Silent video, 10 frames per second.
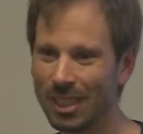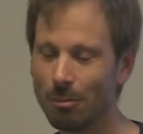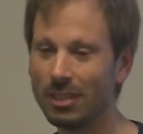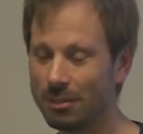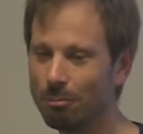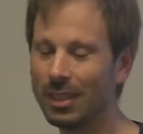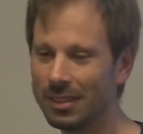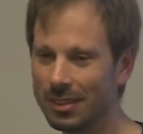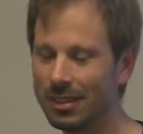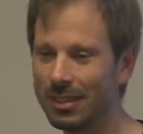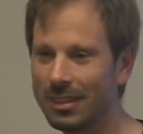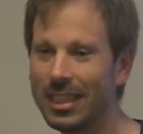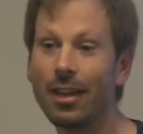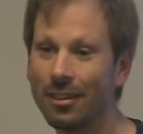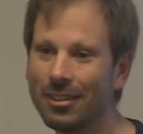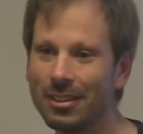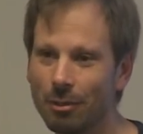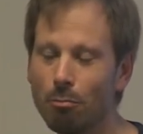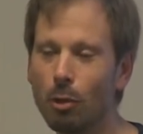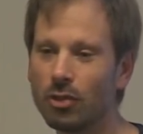But, but uh, yeah, uh,
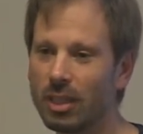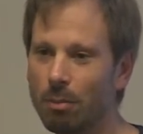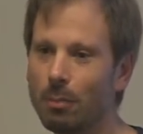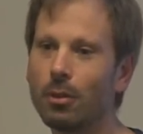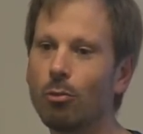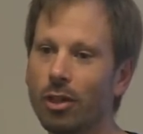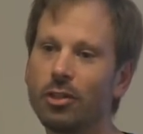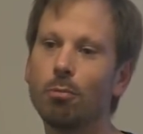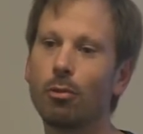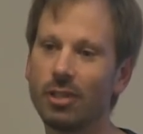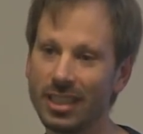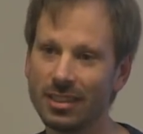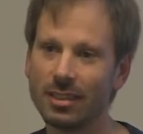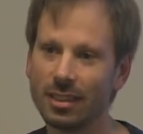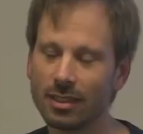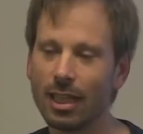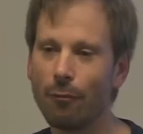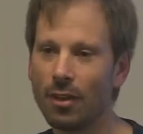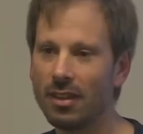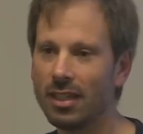mostly people who wanted to port existing
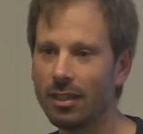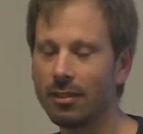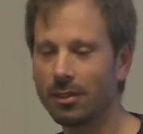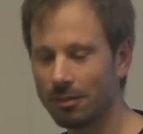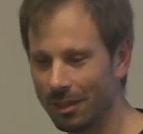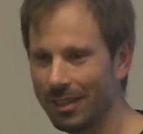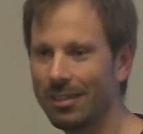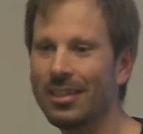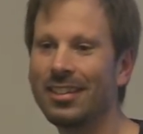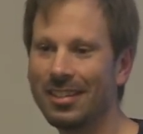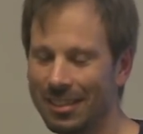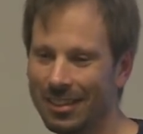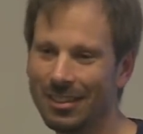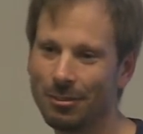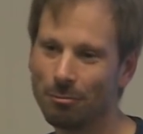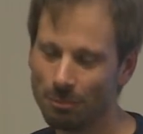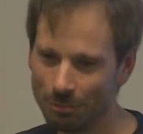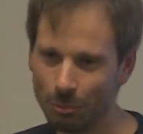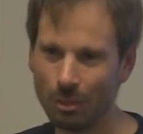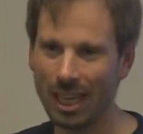stuff that didn't, uh, uh
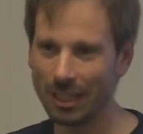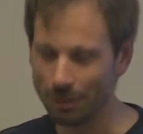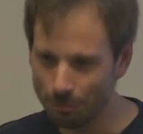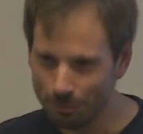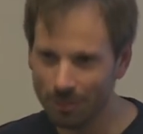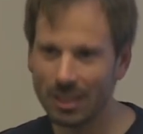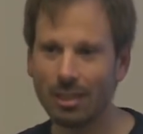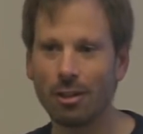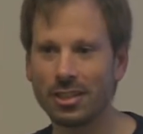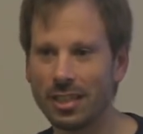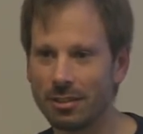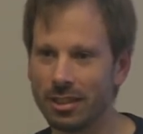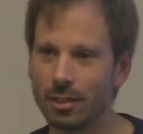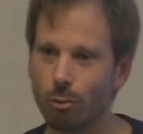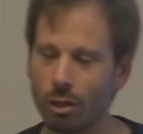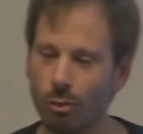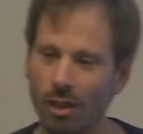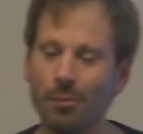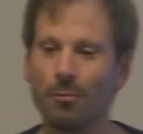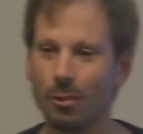like, the architecture didn't work
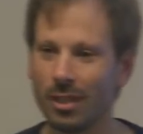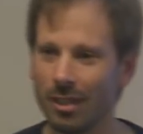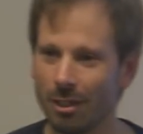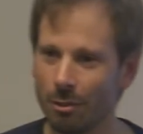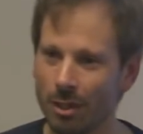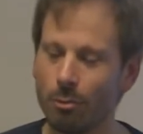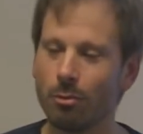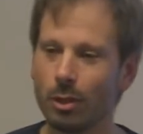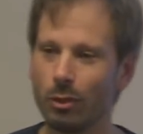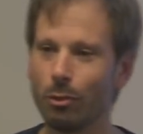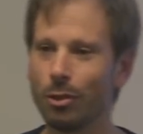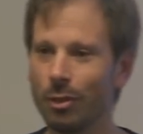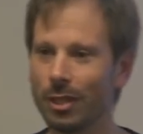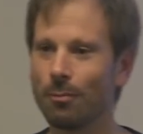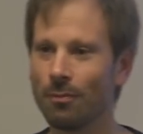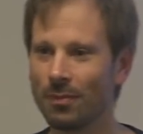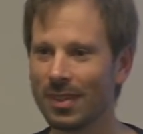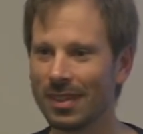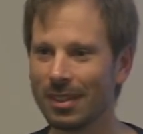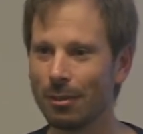well with, uh, with what we were doing.
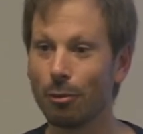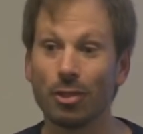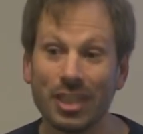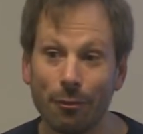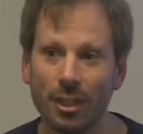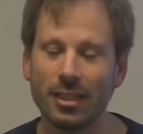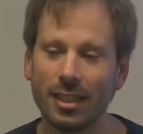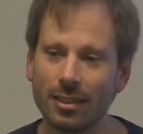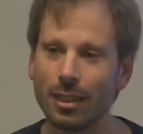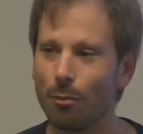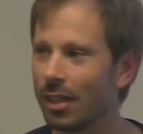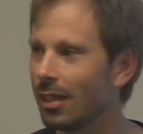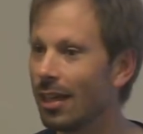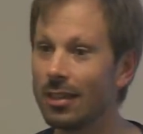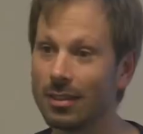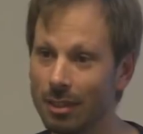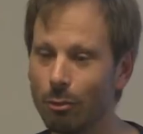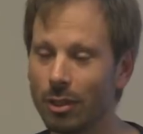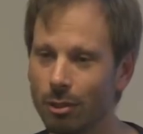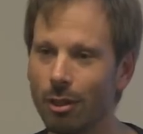Of course, if they did something nice
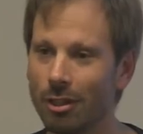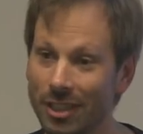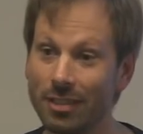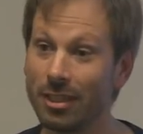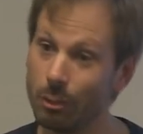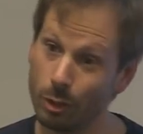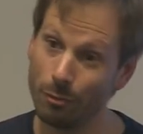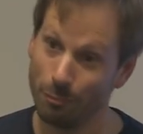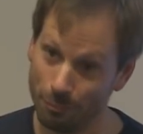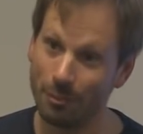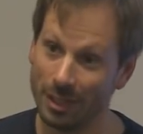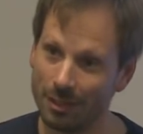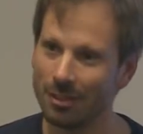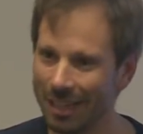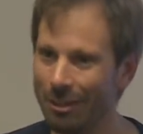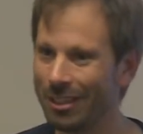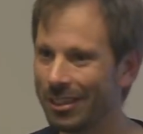with good architecture, it would have fit directly.